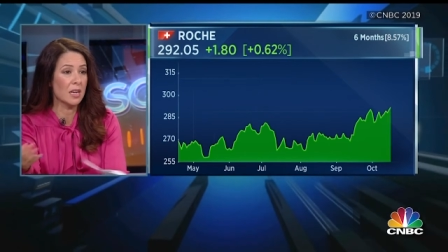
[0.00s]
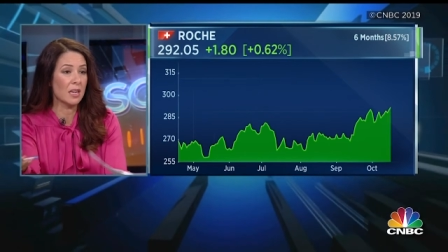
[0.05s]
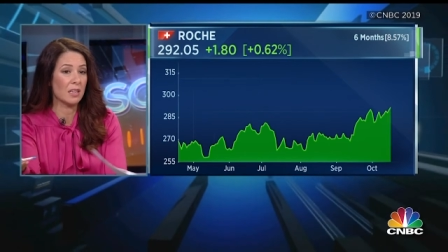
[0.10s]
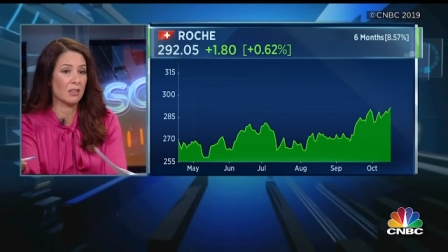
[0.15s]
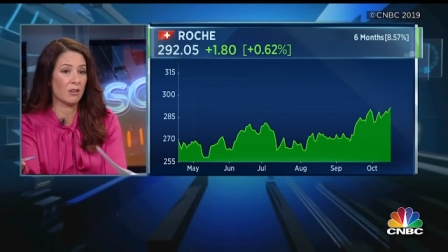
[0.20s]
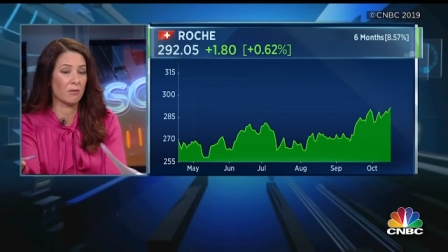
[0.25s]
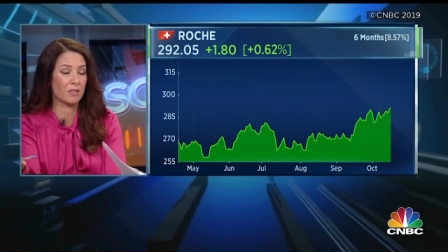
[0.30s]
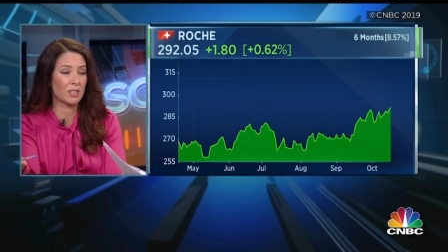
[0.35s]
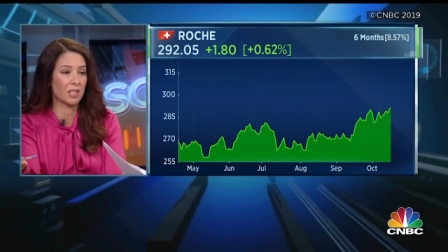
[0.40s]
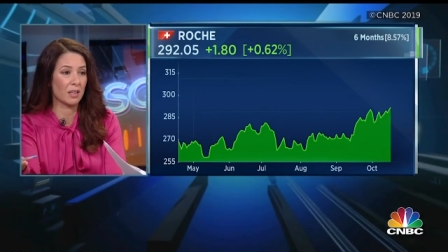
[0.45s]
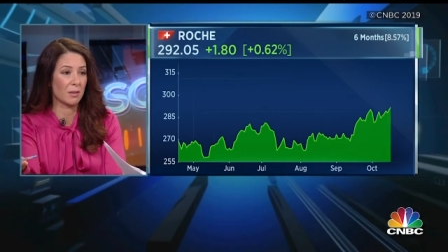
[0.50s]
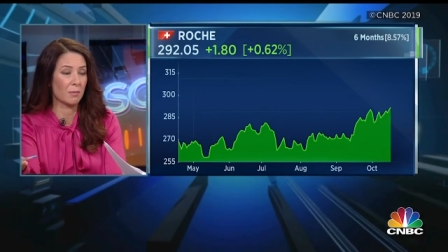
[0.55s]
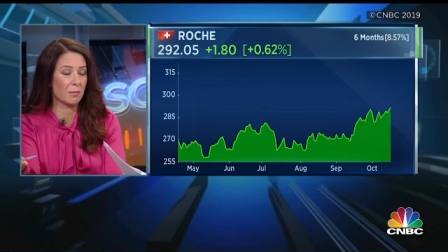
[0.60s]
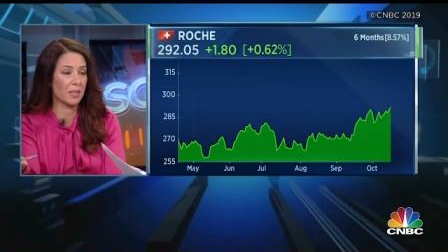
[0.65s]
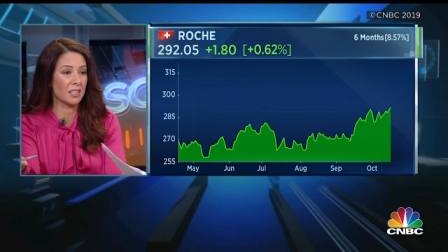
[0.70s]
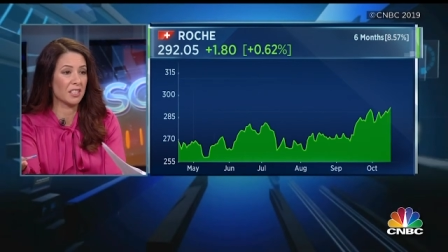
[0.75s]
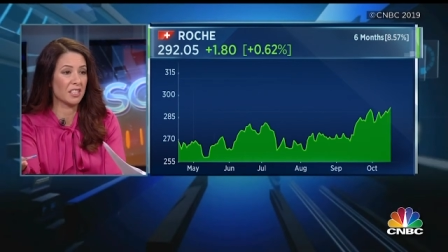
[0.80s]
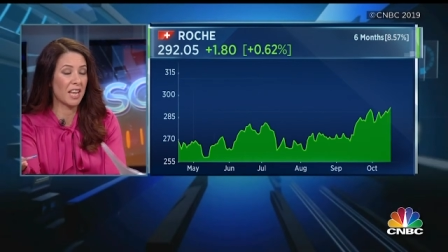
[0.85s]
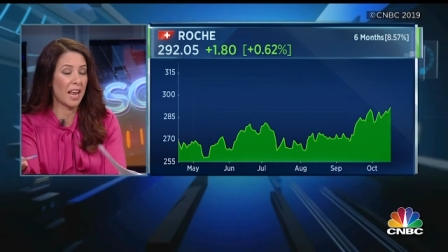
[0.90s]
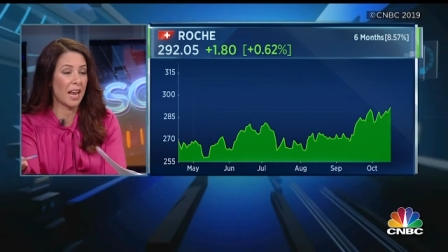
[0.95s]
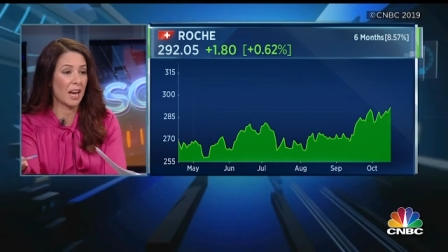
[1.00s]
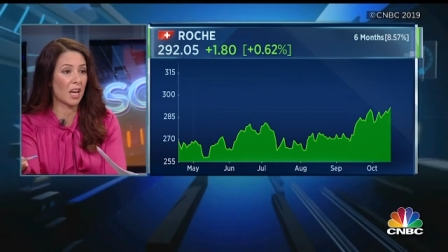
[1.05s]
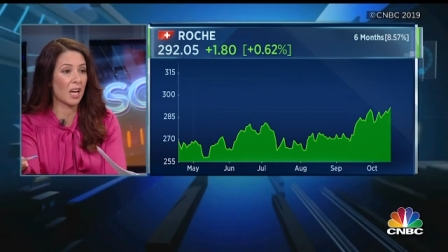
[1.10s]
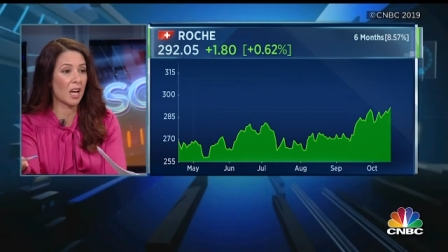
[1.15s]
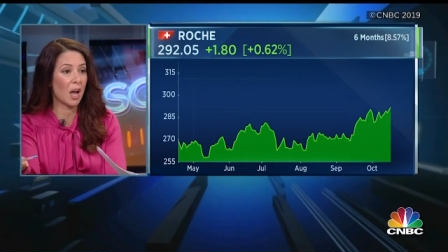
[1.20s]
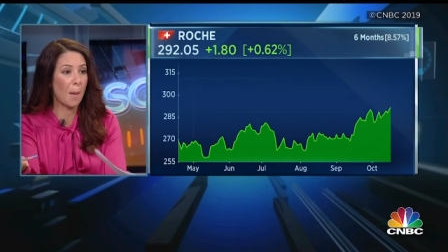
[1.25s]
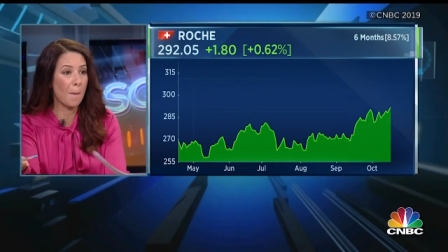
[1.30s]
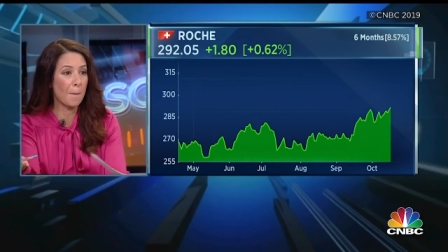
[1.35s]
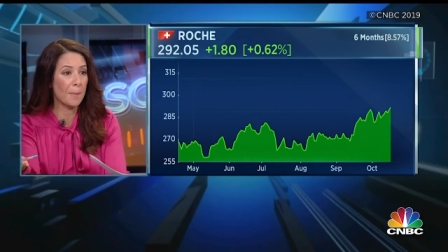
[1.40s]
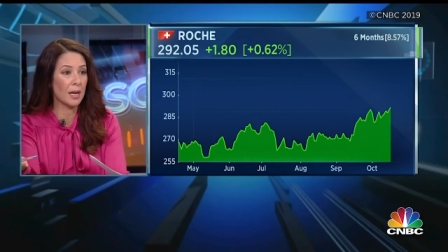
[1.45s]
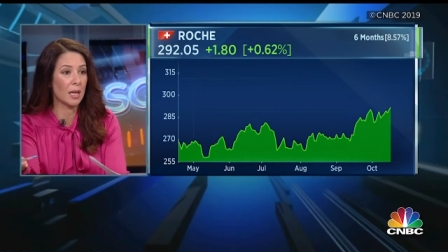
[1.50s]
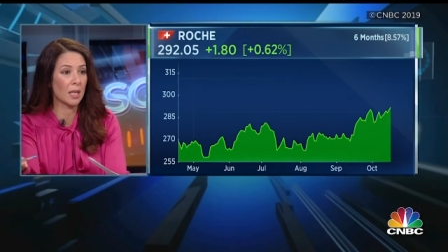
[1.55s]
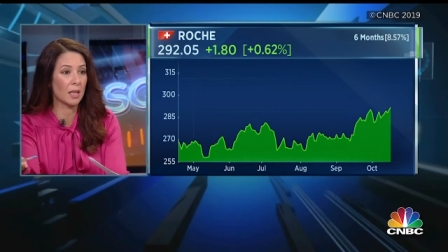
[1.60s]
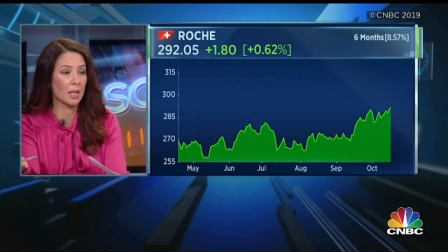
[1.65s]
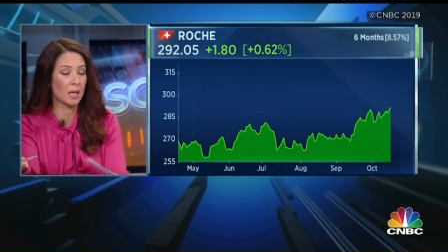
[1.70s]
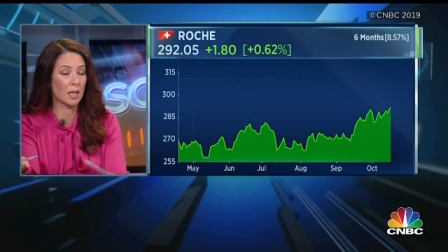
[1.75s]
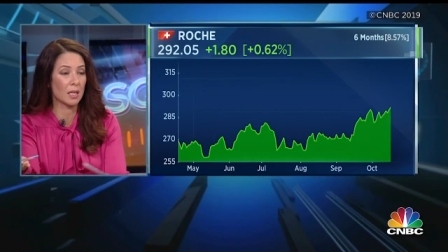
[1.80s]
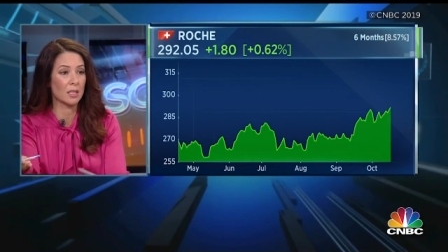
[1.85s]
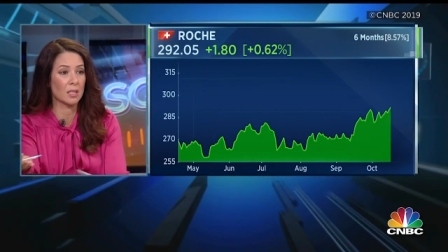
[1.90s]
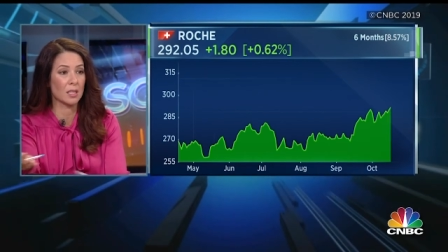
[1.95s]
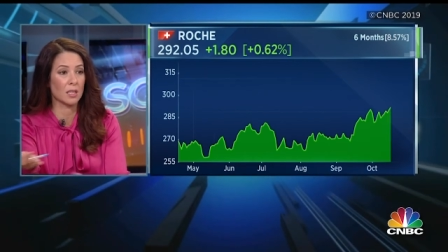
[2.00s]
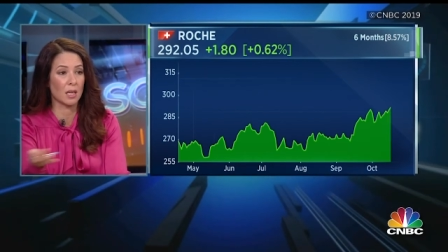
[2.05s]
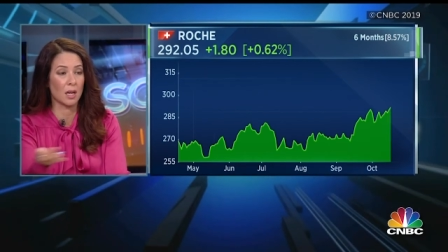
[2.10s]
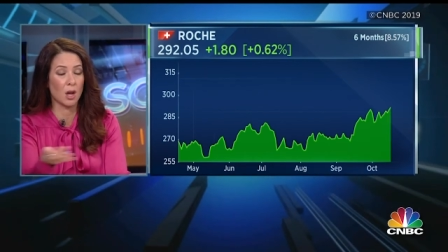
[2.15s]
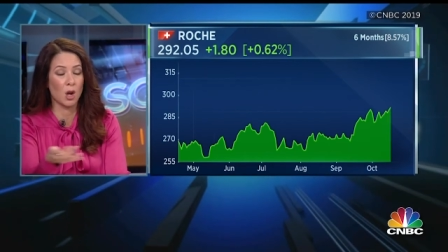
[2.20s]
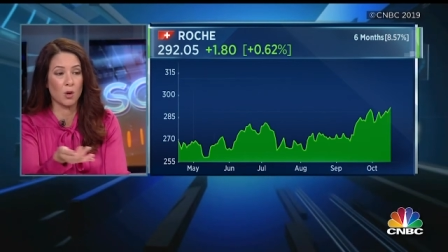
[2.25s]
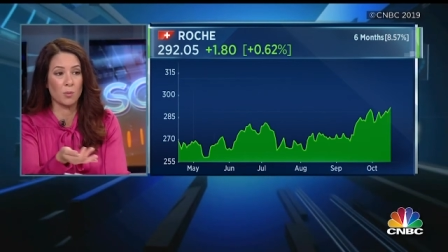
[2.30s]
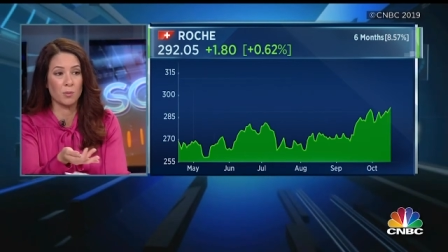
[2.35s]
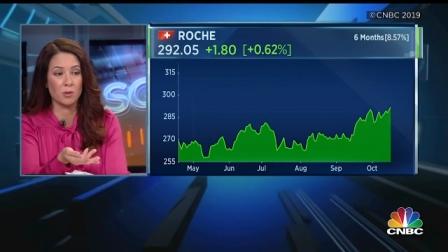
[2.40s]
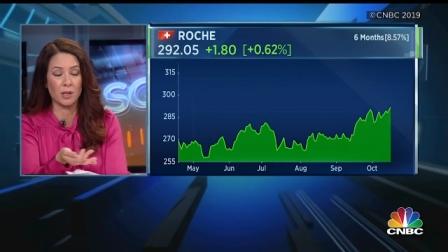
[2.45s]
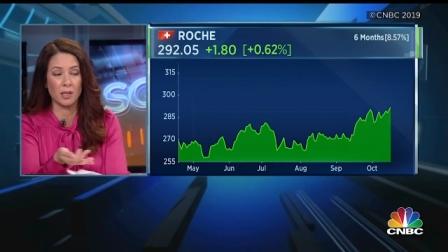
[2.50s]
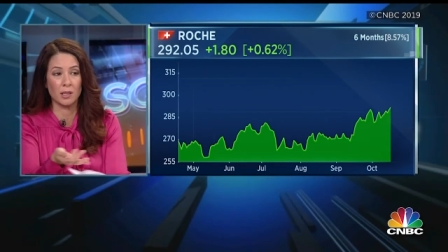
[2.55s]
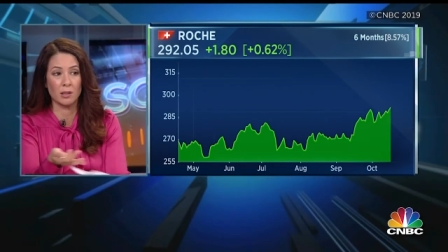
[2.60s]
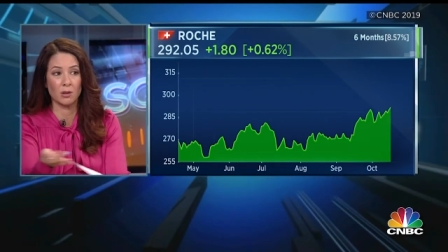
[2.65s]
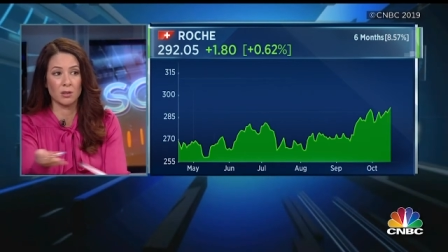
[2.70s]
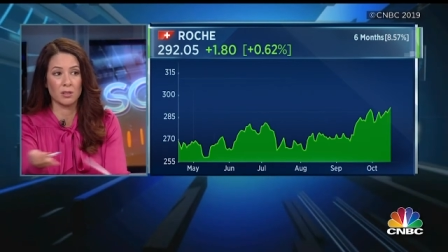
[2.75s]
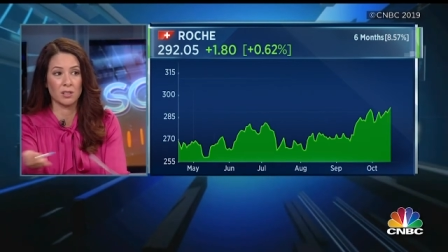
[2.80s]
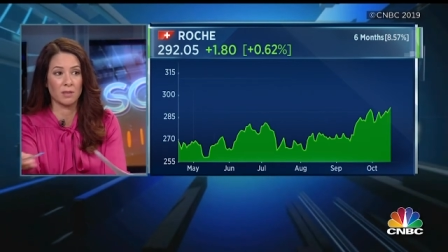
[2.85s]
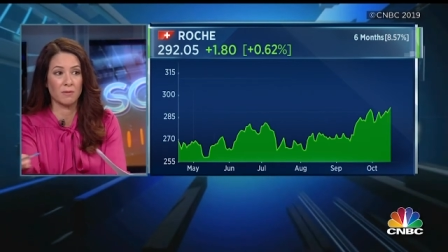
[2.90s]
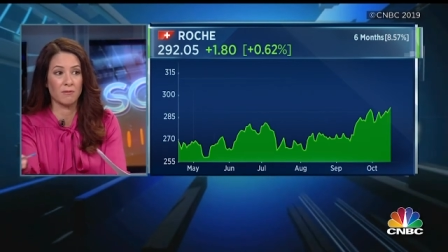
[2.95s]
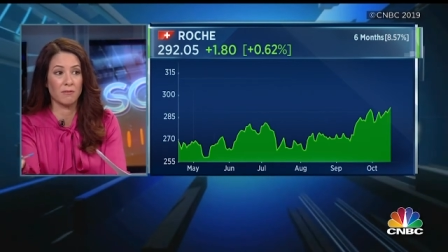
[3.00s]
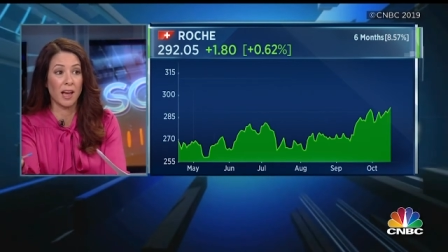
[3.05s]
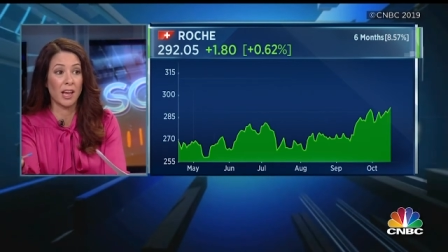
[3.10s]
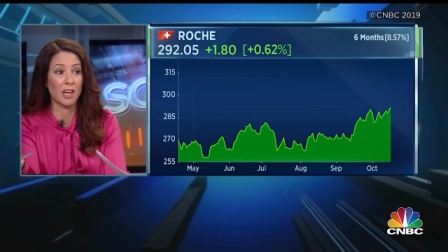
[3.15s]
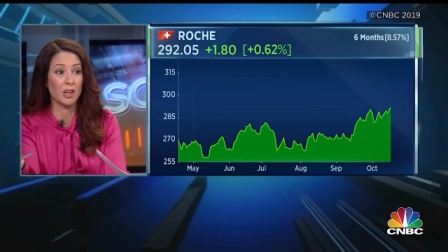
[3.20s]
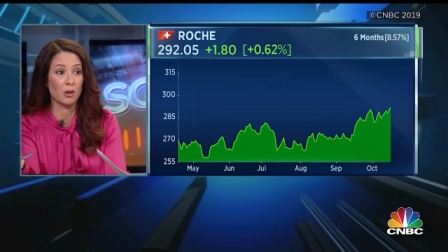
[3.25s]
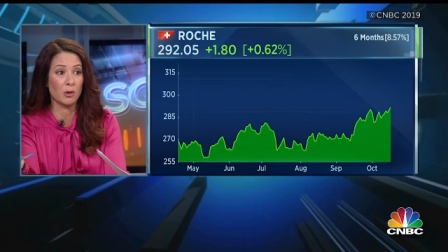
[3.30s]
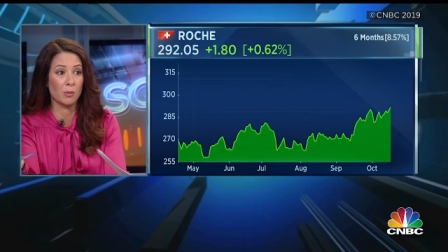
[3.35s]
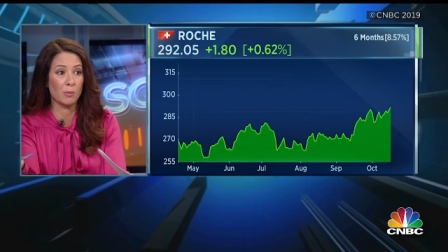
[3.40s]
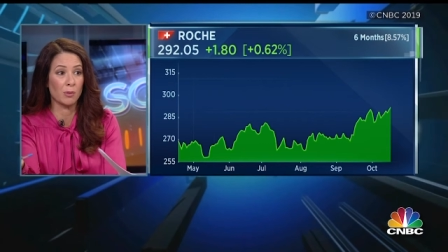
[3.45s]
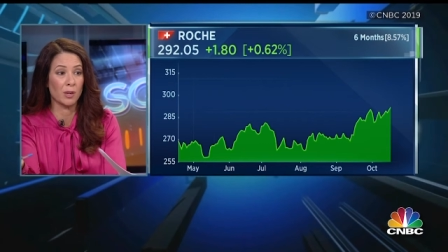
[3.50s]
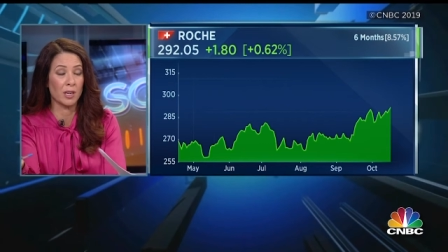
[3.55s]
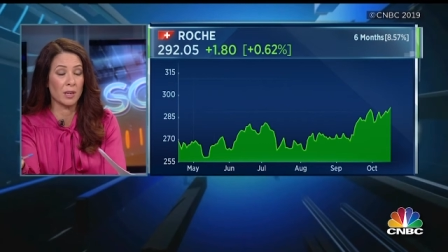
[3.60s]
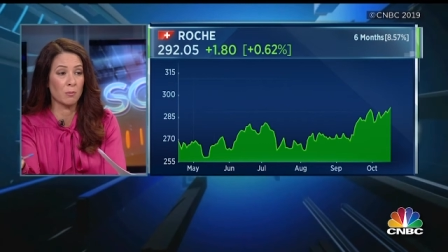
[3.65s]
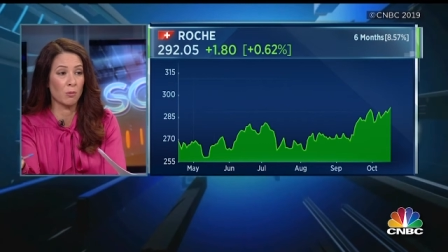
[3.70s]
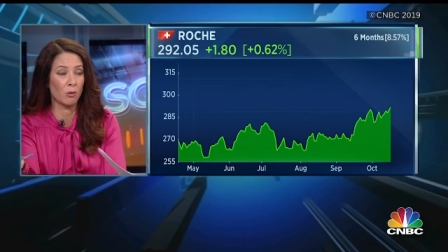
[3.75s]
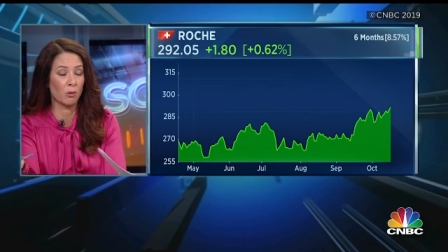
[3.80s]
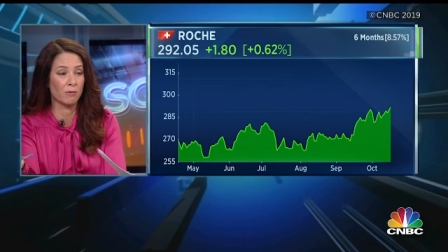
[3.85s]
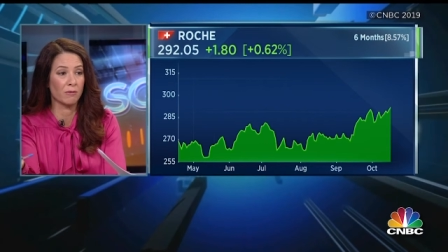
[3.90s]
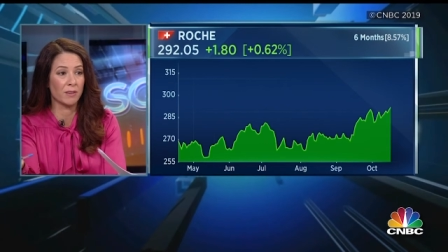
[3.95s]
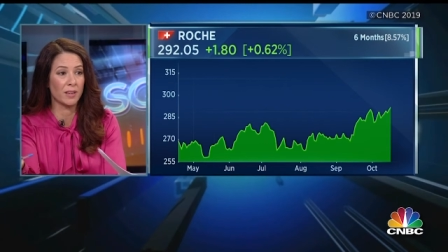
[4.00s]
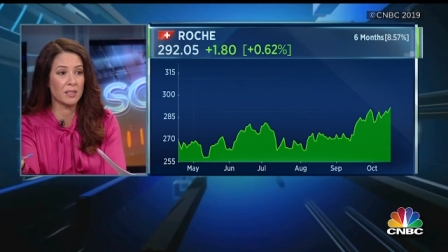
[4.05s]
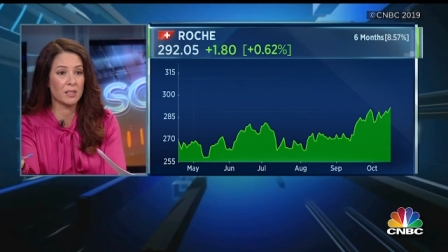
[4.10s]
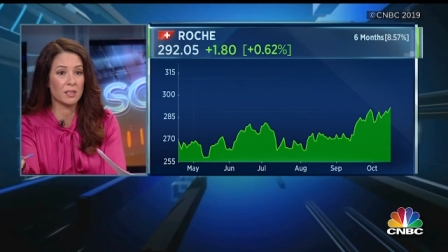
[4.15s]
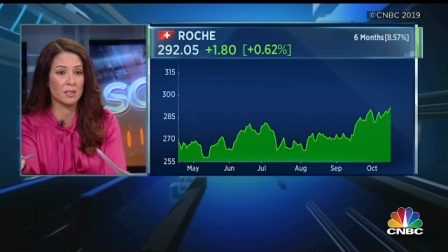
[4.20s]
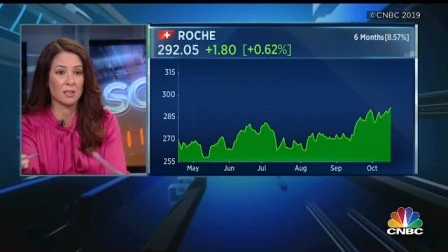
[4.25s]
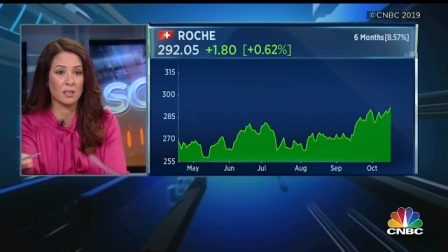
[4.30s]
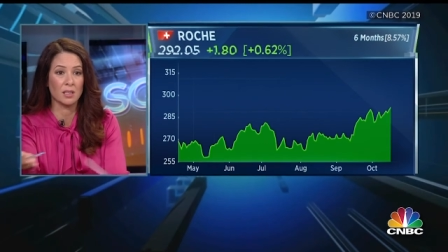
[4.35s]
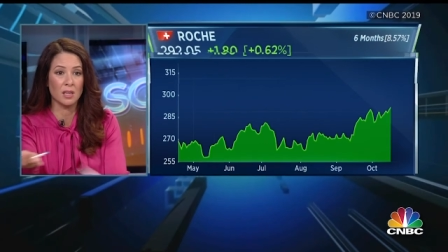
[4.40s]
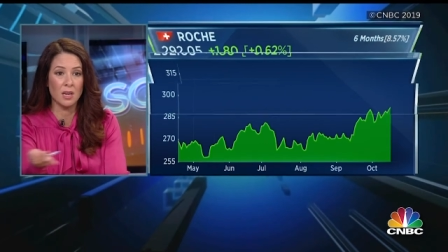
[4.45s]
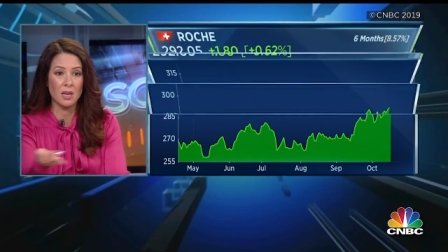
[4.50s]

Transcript: obviously a big tech company that hoped to unlock some value and bring in more investors.